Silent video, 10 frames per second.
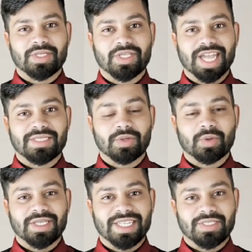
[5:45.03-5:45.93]
The
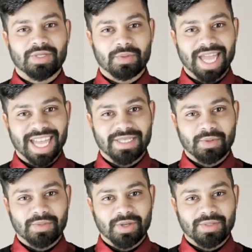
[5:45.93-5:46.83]
categories you add
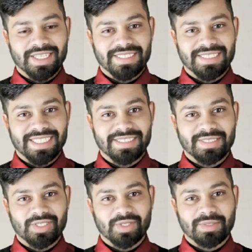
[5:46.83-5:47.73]
to your
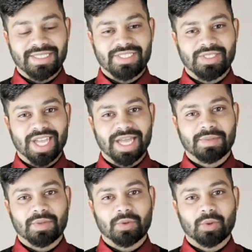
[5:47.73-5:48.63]
listings should
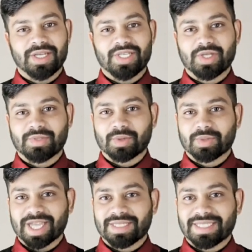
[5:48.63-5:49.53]
describe what your
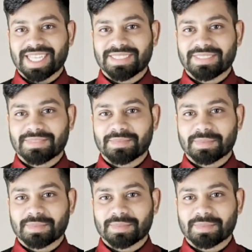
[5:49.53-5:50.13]
product is,